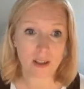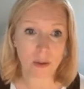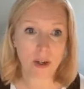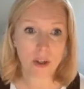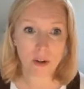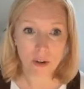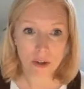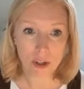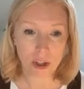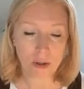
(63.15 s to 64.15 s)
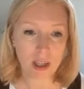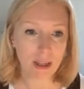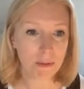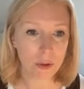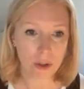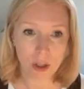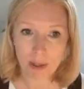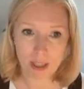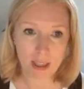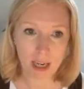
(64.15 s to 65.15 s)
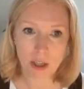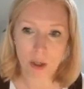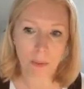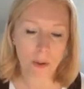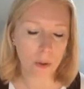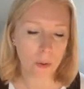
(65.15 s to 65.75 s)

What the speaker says: So I encourage you, even during the presentation, put